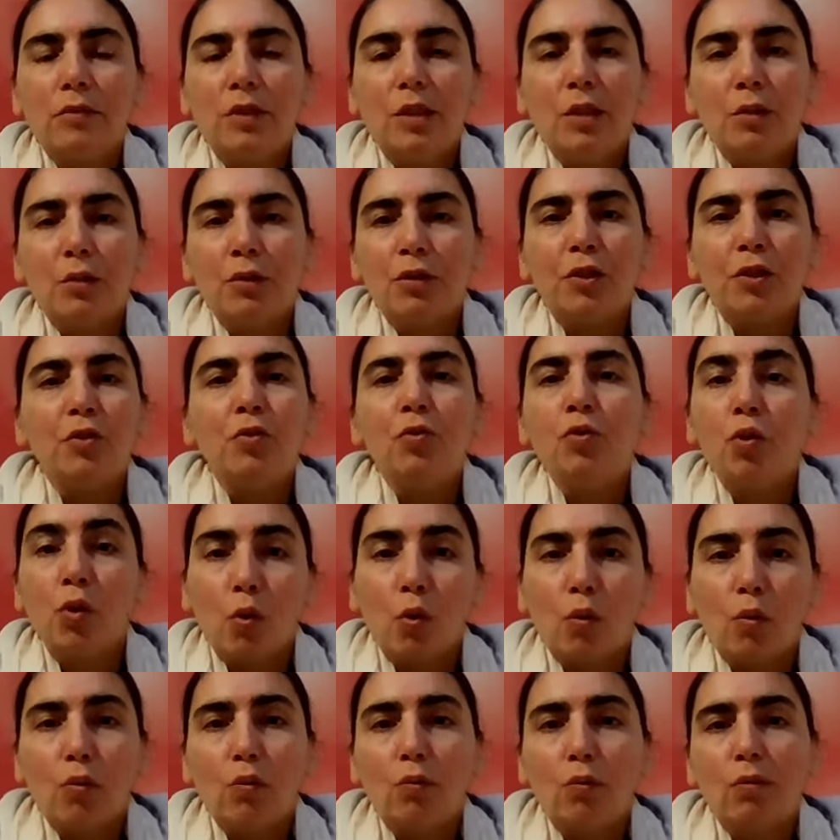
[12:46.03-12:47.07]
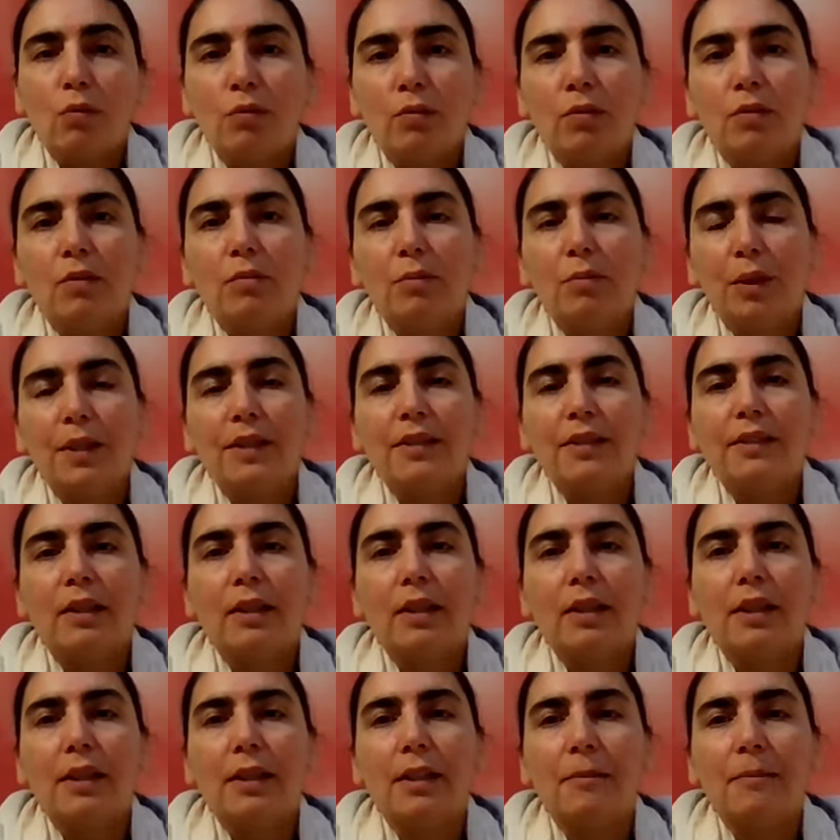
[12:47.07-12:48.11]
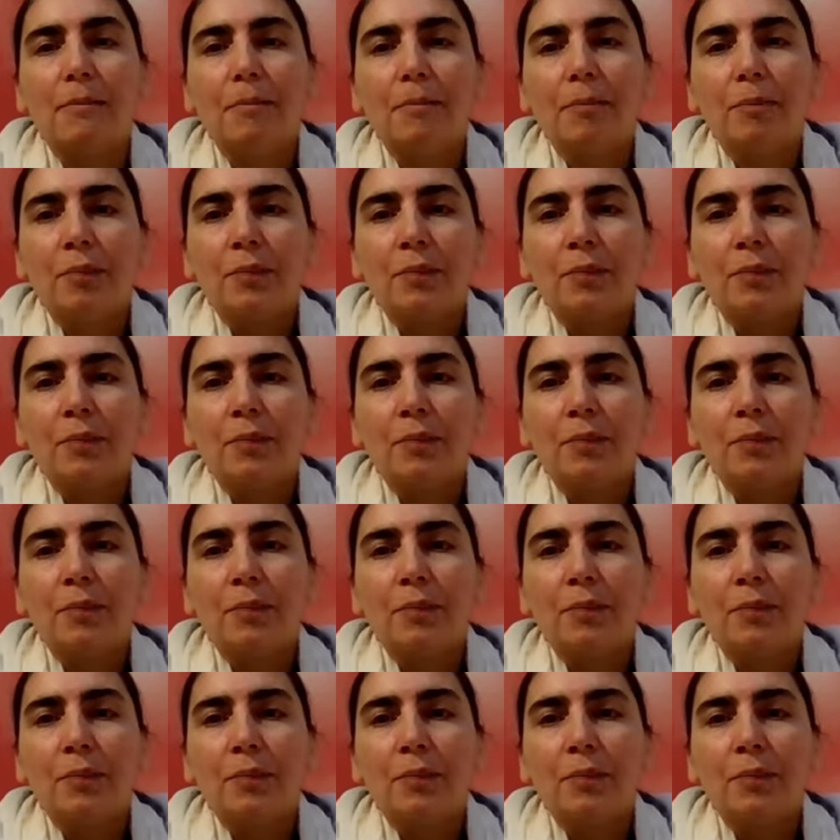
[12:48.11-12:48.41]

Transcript: know, basically.